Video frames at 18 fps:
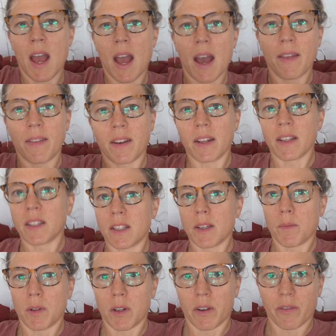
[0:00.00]
and then a
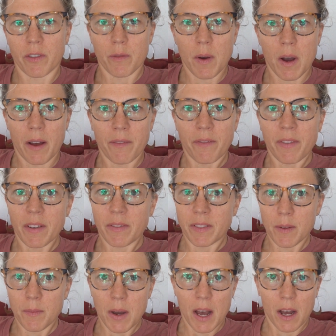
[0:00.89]
similar Vermont
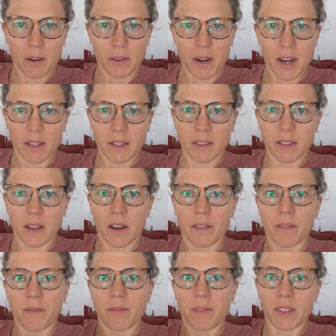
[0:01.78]
50 mile race
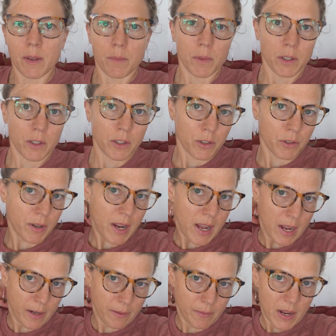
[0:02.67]
on similar
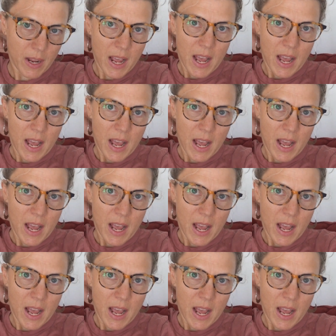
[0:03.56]
terrain,